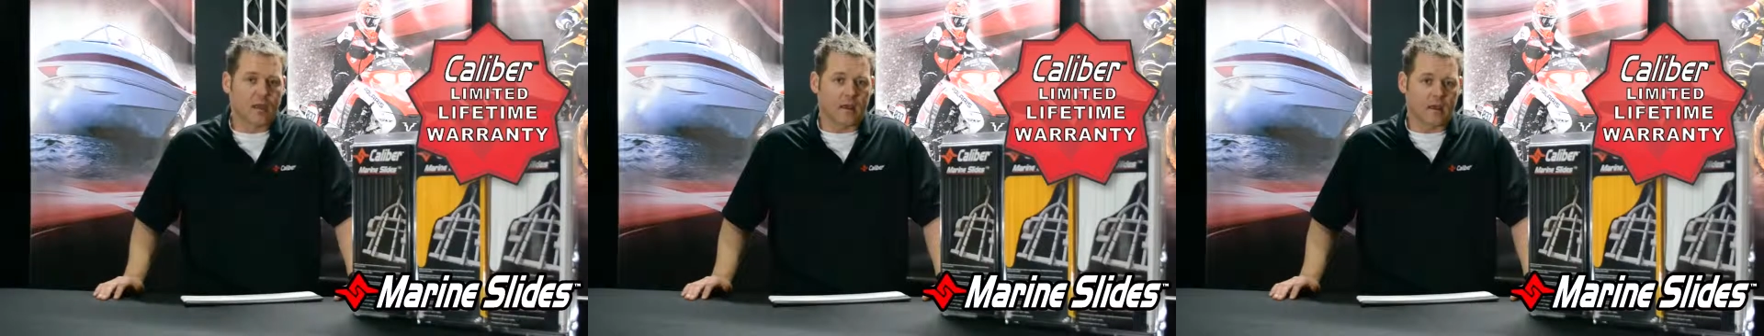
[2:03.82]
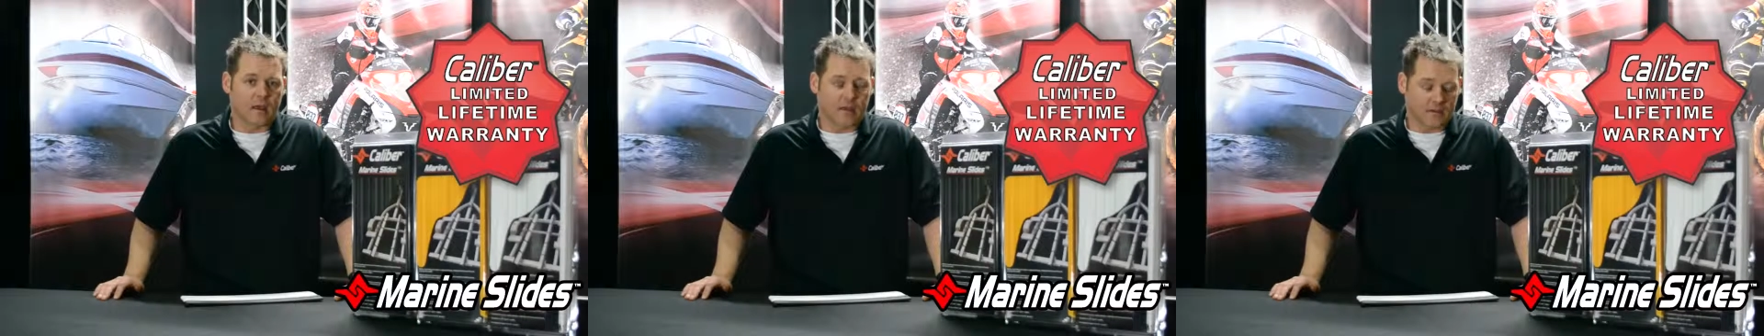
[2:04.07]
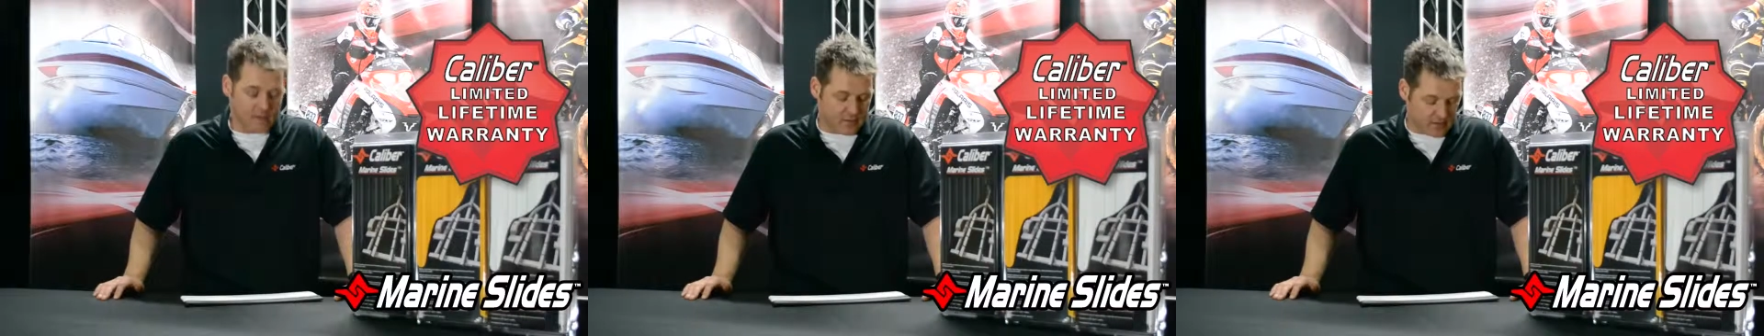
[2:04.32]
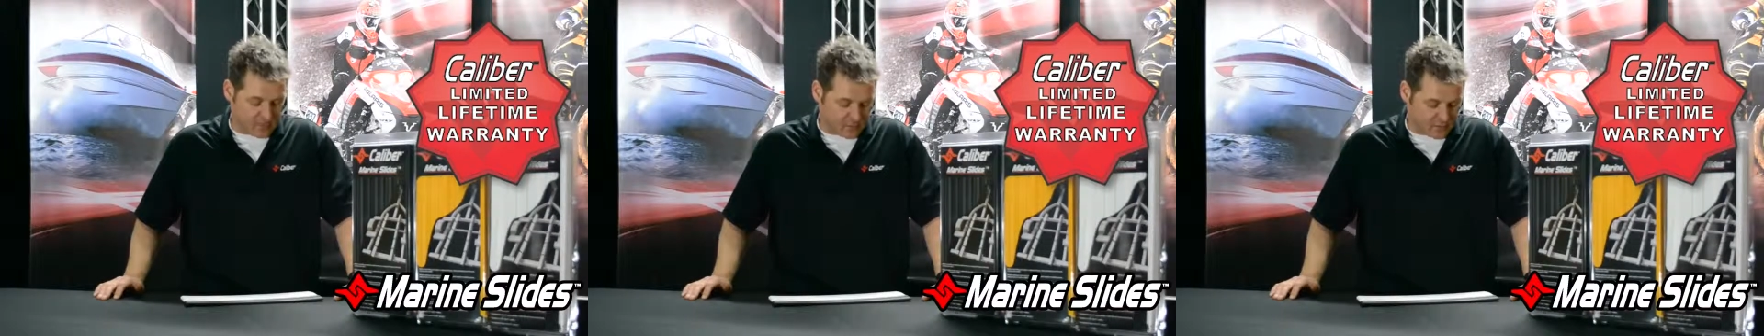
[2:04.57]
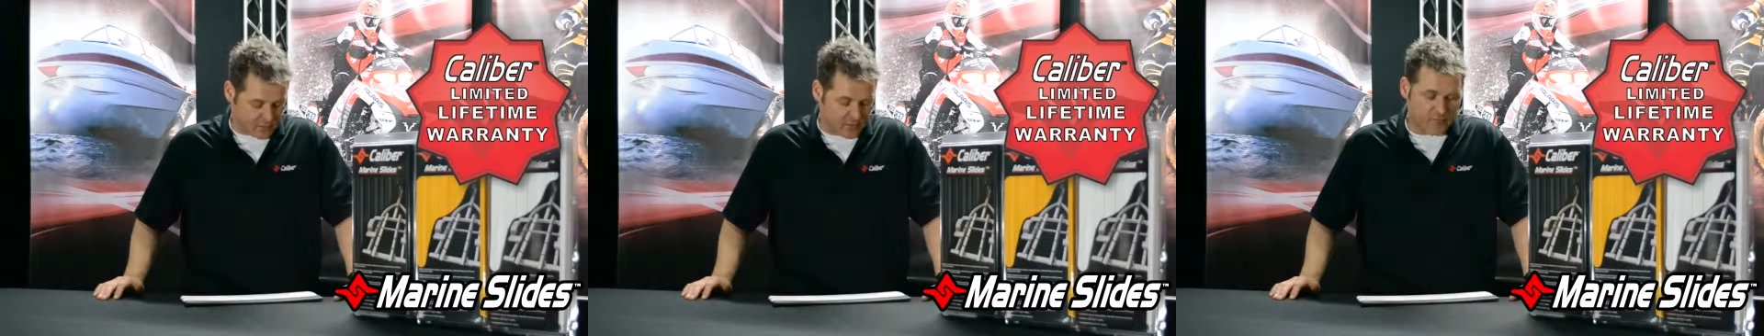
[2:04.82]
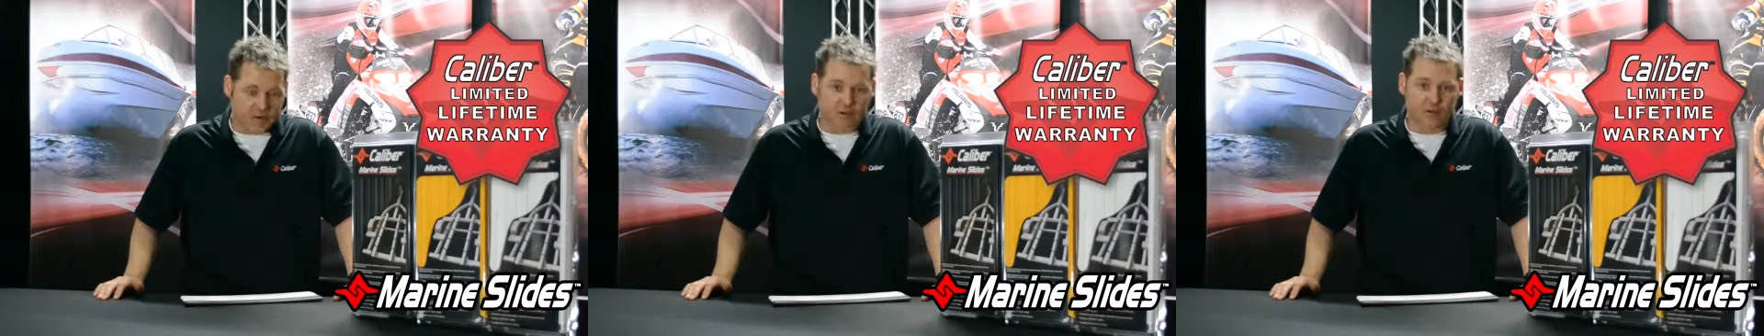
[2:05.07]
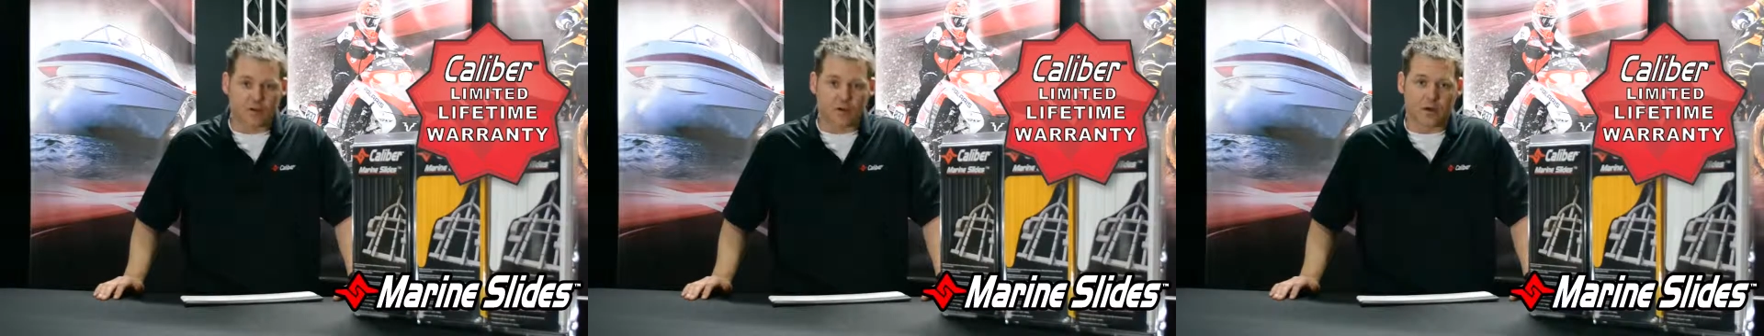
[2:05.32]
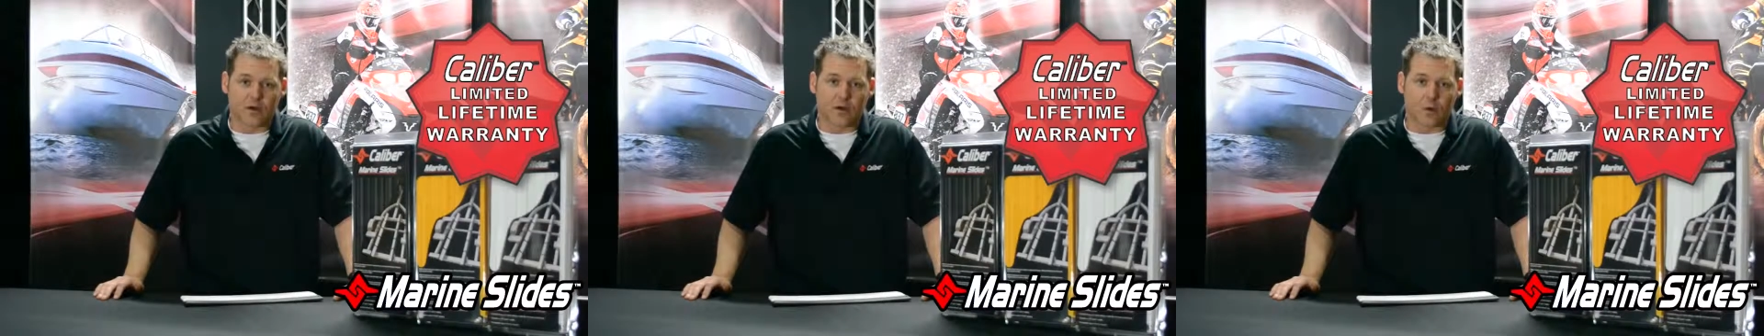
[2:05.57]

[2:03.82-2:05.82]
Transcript: and uh, configure your trailer